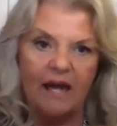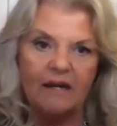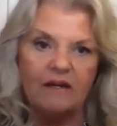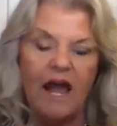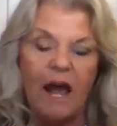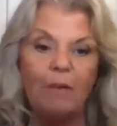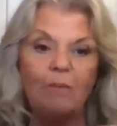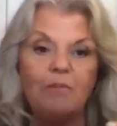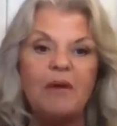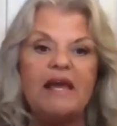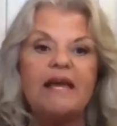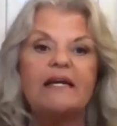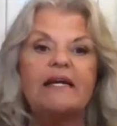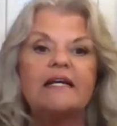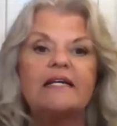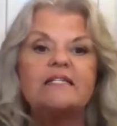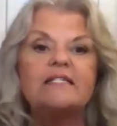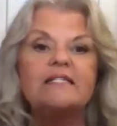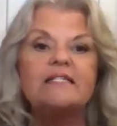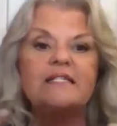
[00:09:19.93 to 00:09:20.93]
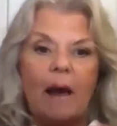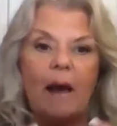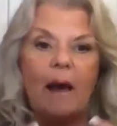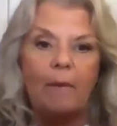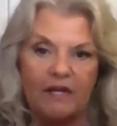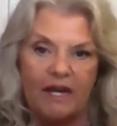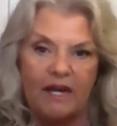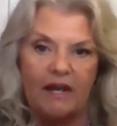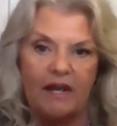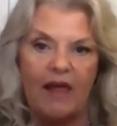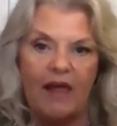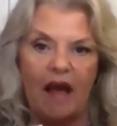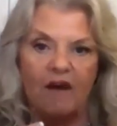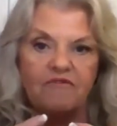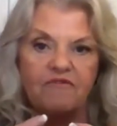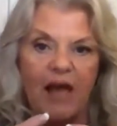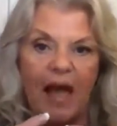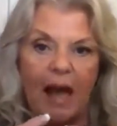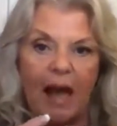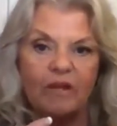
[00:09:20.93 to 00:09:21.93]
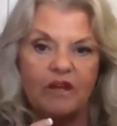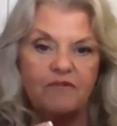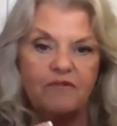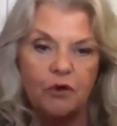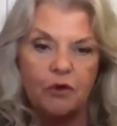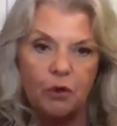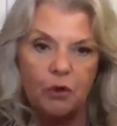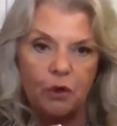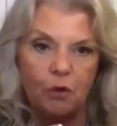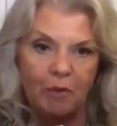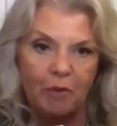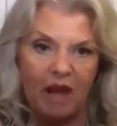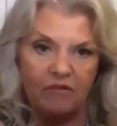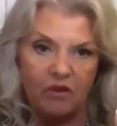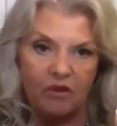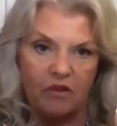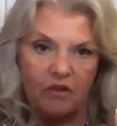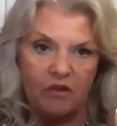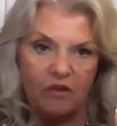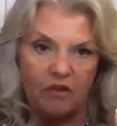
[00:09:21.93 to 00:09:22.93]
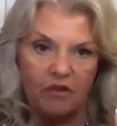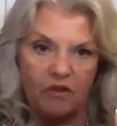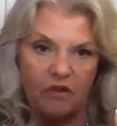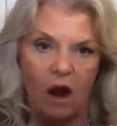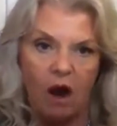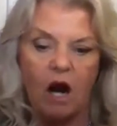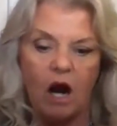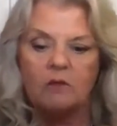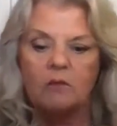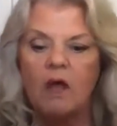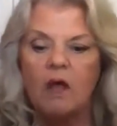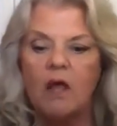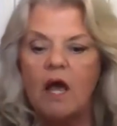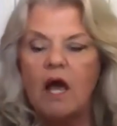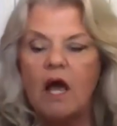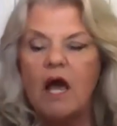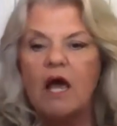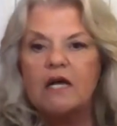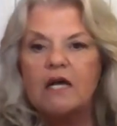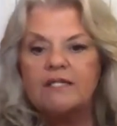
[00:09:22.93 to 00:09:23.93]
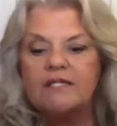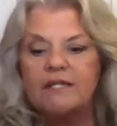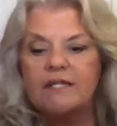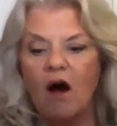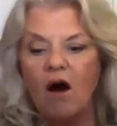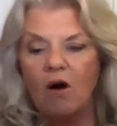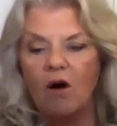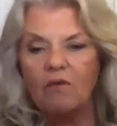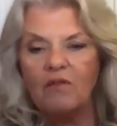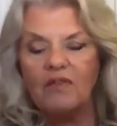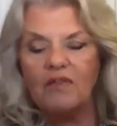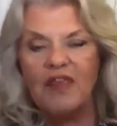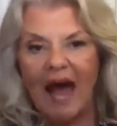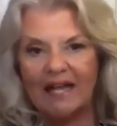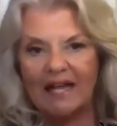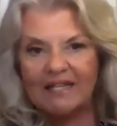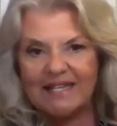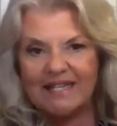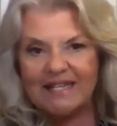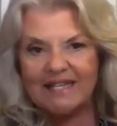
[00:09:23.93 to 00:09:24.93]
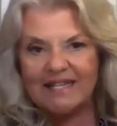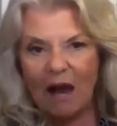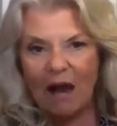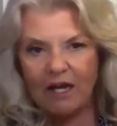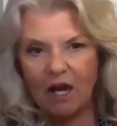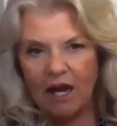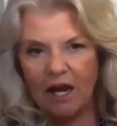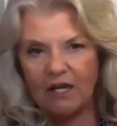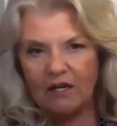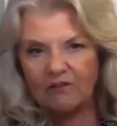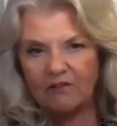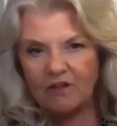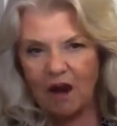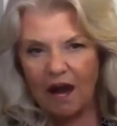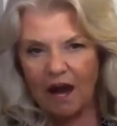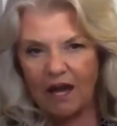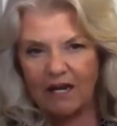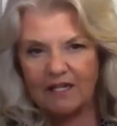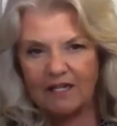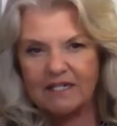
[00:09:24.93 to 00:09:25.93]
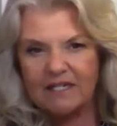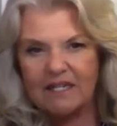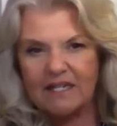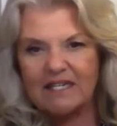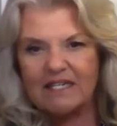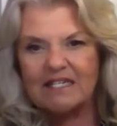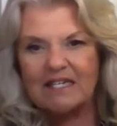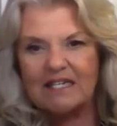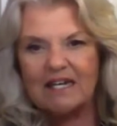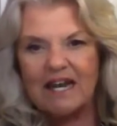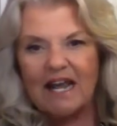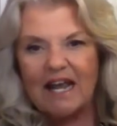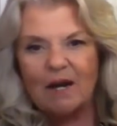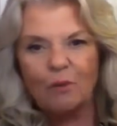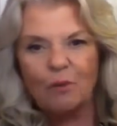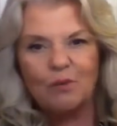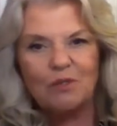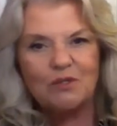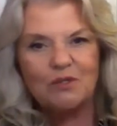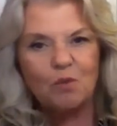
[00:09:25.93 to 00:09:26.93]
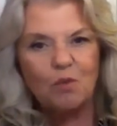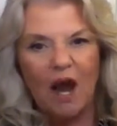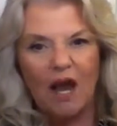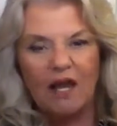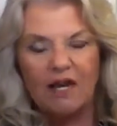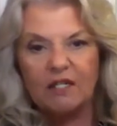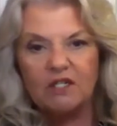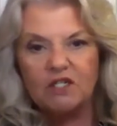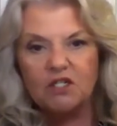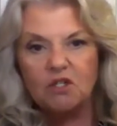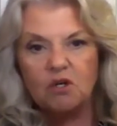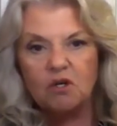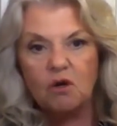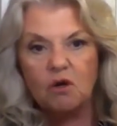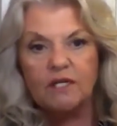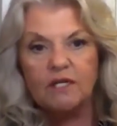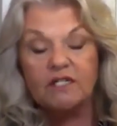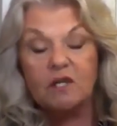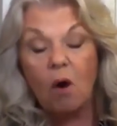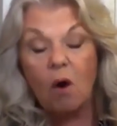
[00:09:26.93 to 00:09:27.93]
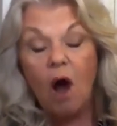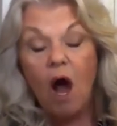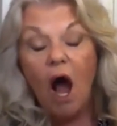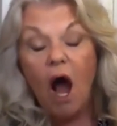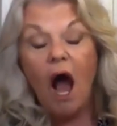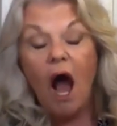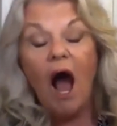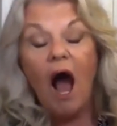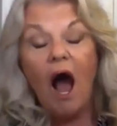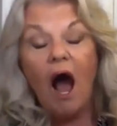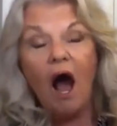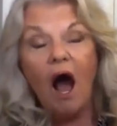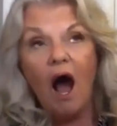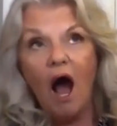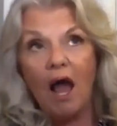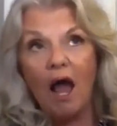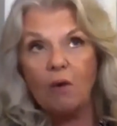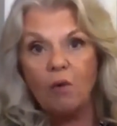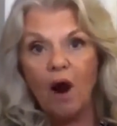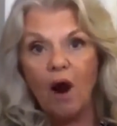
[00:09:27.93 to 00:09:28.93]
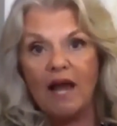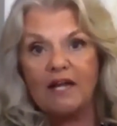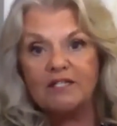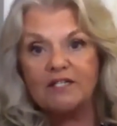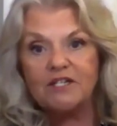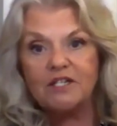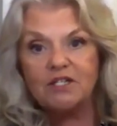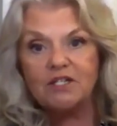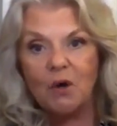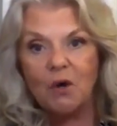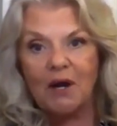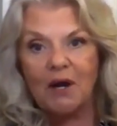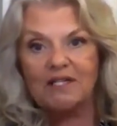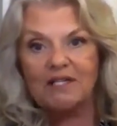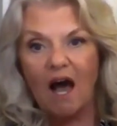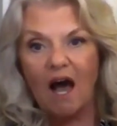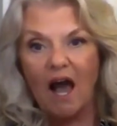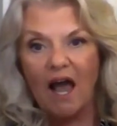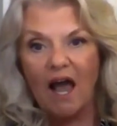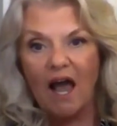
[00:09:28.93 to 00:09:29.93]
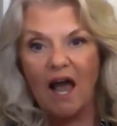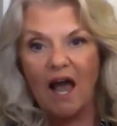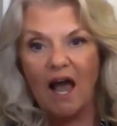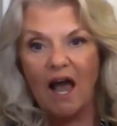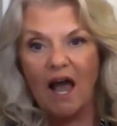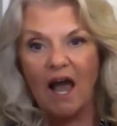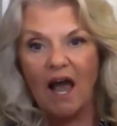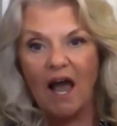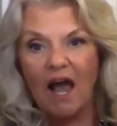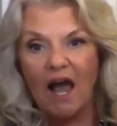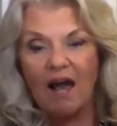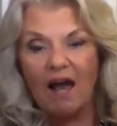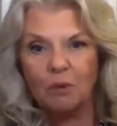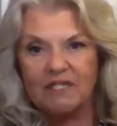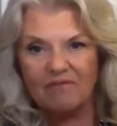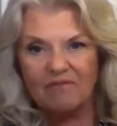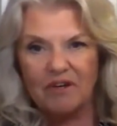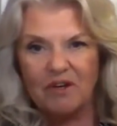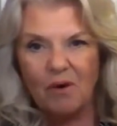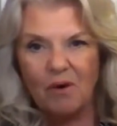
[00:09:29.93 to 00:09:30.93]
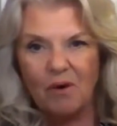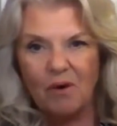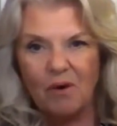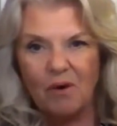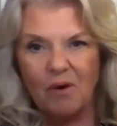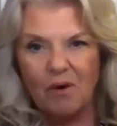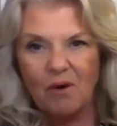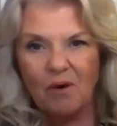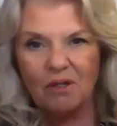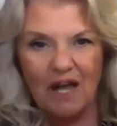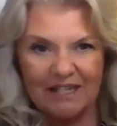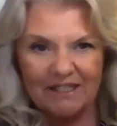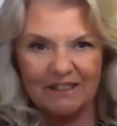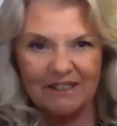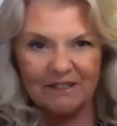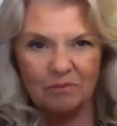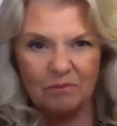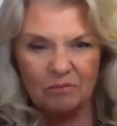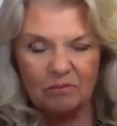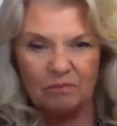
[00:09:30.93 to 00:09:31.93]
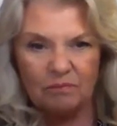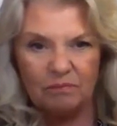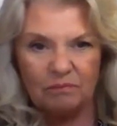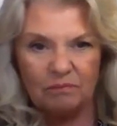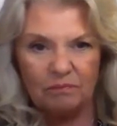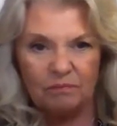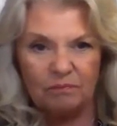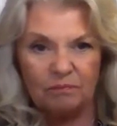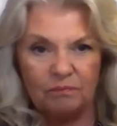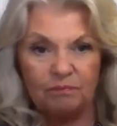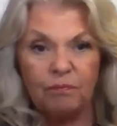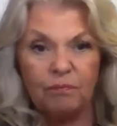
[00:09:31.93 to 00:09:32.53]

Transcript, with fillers: and, and being accepted in that family for whomever they are. So that's how I kind of got into this, and it was writing stories. So I write stories. I have a 27 year old client